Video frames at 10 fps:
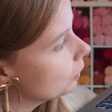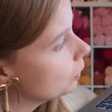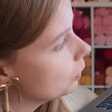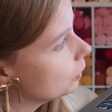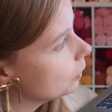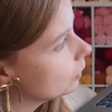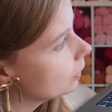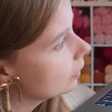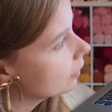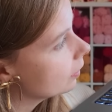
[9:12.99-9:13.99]
Ooh,
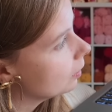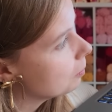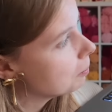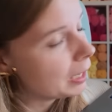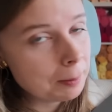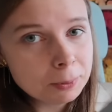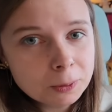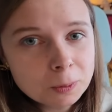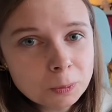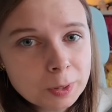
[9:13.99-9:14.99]
the
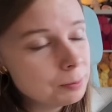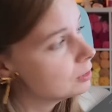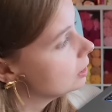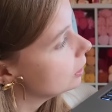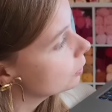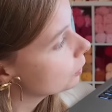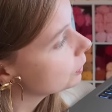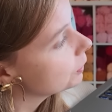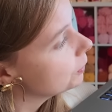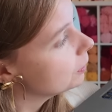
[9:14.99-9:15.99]
Maple Whimsy
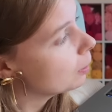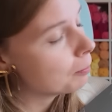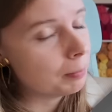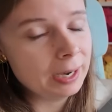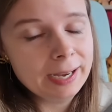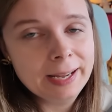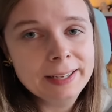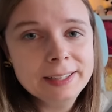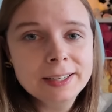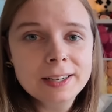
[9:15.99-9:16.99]
Crew
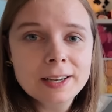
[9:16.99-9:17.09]
by